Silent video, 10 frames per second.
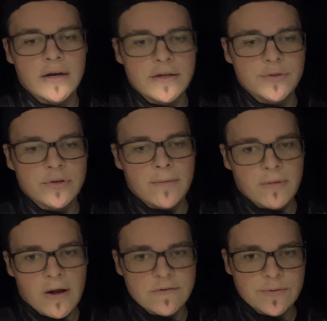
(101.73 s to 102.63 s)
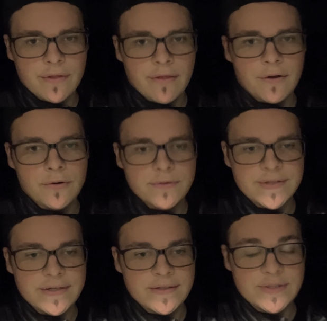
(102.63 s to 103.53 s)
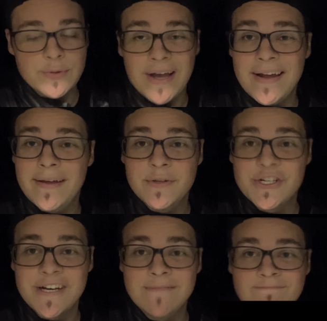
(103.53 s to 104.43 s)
do a couple hours worth of those, and see what kind of image I get.